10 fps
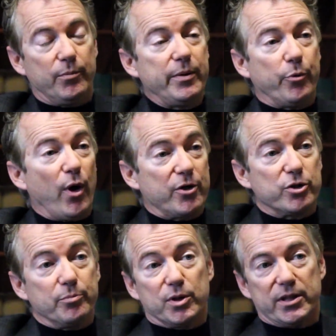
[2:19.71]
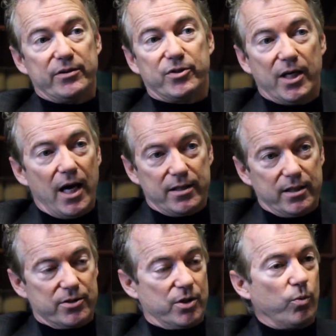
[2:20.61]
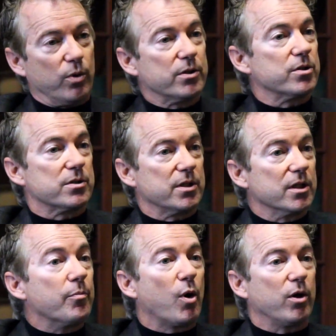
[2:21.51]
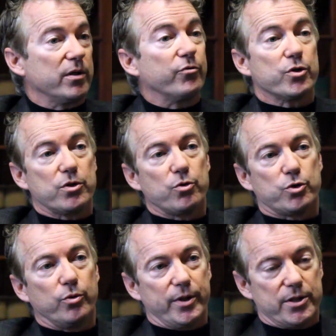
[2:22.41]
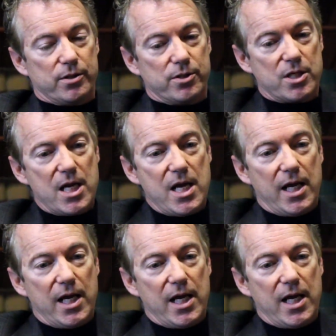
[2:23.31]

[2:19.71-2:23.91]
People actually believed in ideas and weren't just in the party for social reasons.